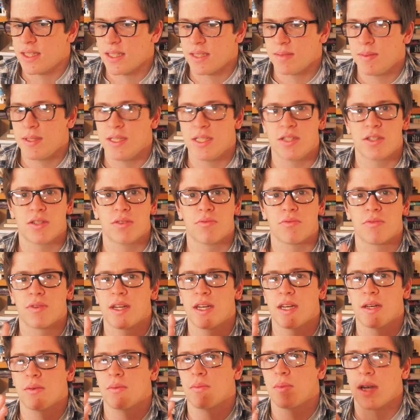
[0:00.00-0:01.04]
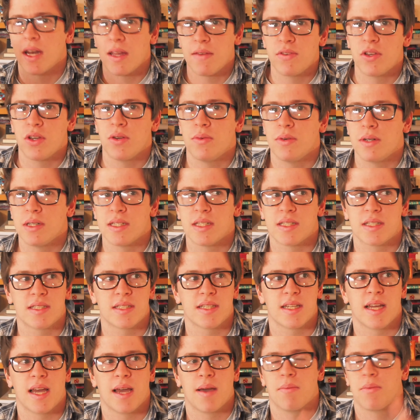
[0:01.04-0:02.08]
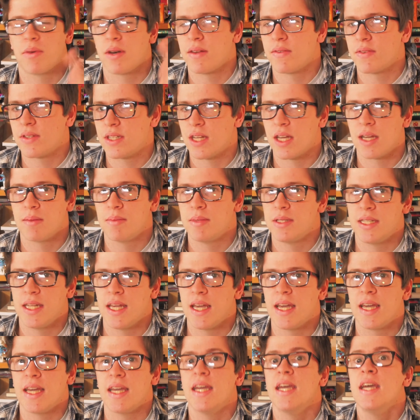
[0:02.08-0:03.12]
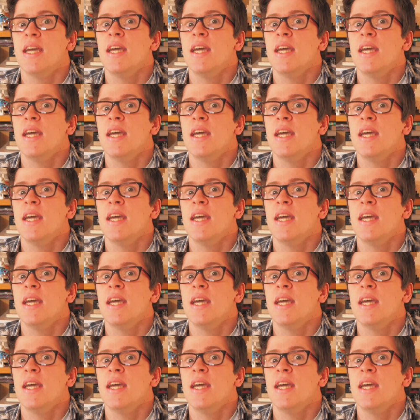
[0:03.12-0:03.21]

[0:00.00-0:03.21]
This means you can read it whenever you want, at whatever time of day,